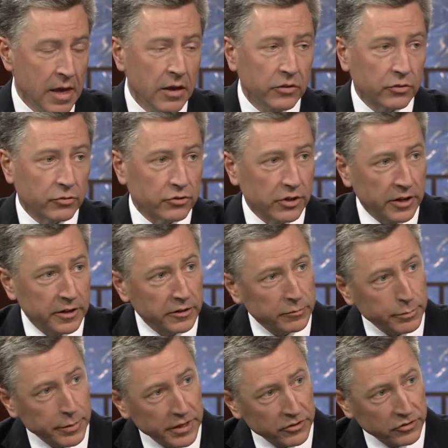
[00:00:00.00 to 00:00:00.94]
So China's
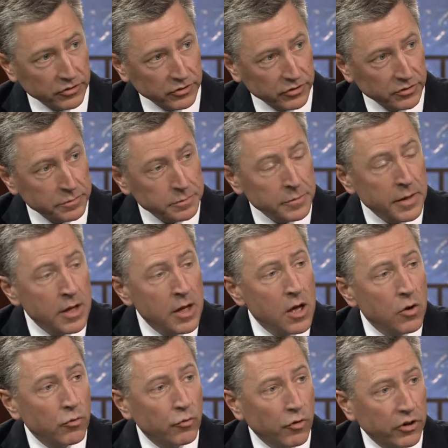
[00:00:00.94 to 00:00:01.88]
patient.
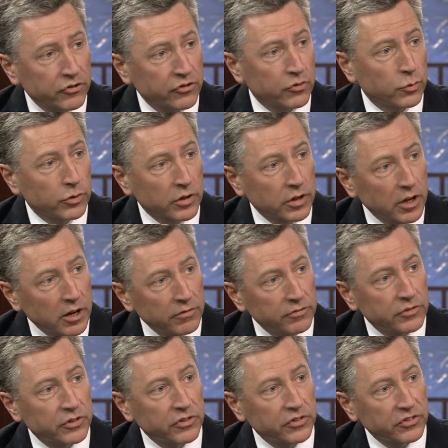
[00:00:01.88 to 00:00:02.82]
Russia would love
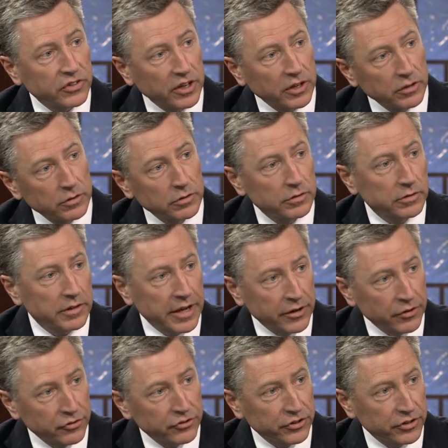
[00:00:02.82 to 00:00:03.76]
to sell
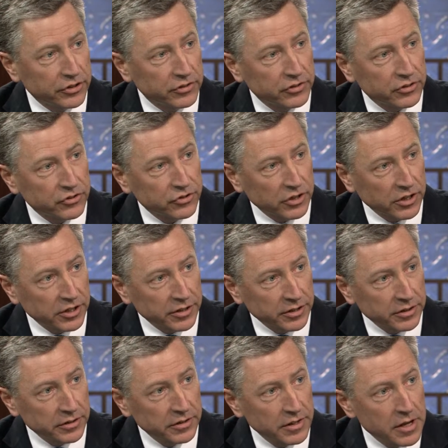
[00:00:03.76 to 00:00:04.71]
energy to
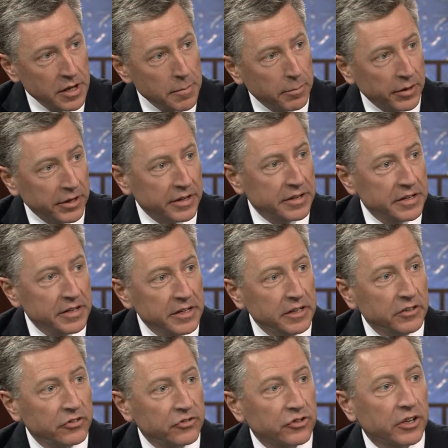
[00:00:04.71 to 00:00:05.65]
China, but it
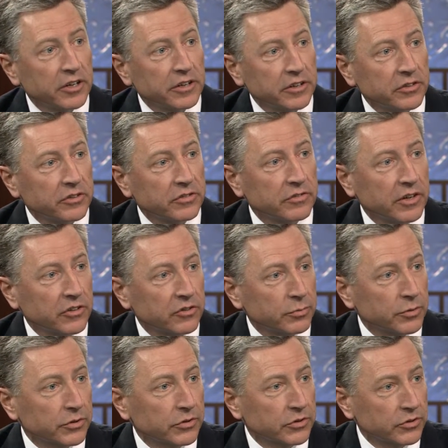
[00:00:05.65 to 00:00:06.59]
needs Chinese
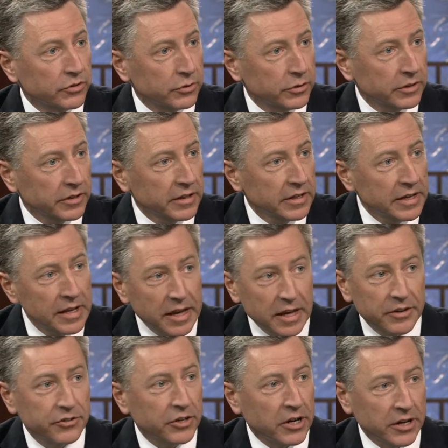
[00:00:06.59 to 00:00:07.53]
investment to do it.
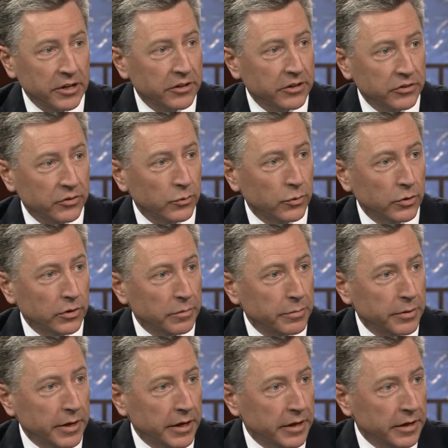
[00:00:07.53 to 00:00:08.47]
And China doesn't want to
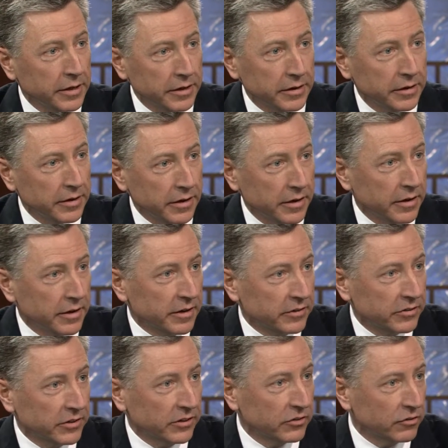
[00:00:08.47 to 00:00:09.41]
pay uh, an
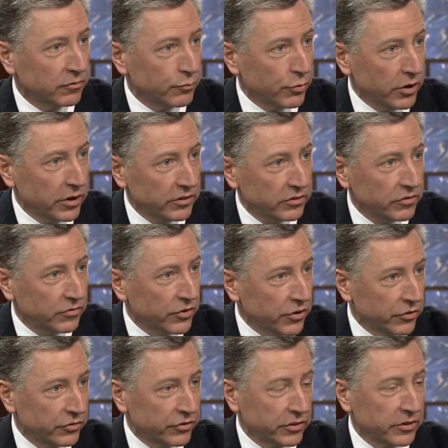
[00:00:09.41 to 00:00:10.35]
excessive price. It
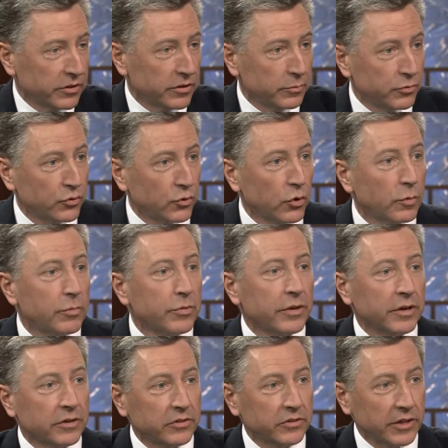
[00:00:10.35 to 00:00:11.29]
figures it can absorb
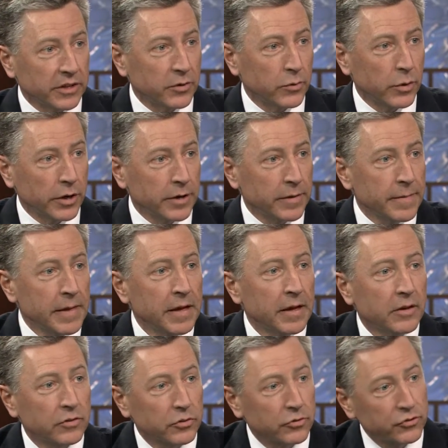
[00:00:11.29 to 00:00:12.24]
things anyway.
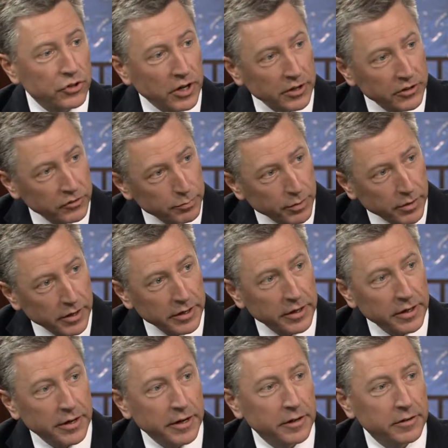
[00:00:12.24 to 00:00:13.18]
Interesting. So China's playing
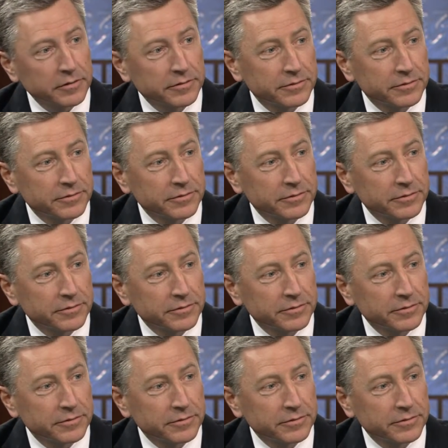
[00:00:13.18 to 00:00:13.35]
it out.